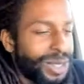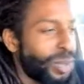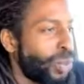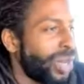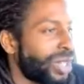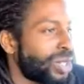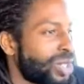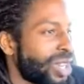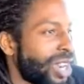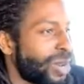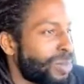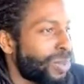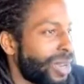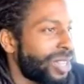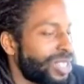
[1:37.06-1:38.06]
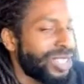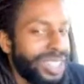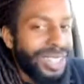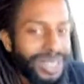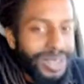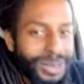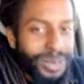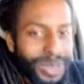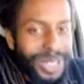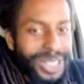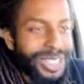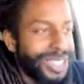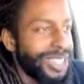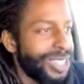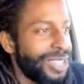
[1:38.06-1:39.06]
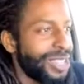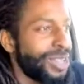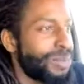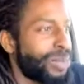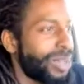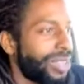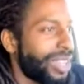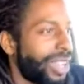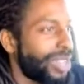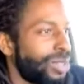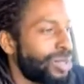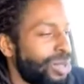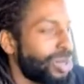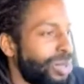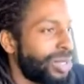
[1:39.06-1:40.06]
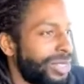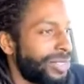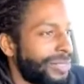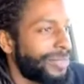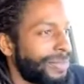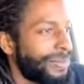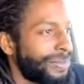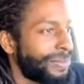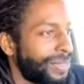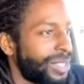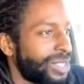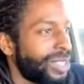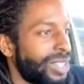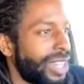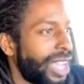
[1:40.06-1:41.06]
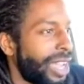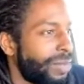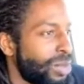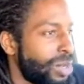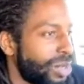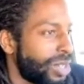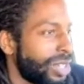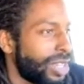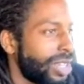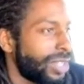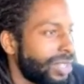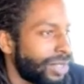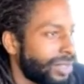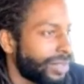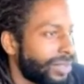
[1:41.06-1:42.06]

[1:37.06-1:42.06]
The Wickershire Project. What's good, brother? How you doing? It's good to have you here today.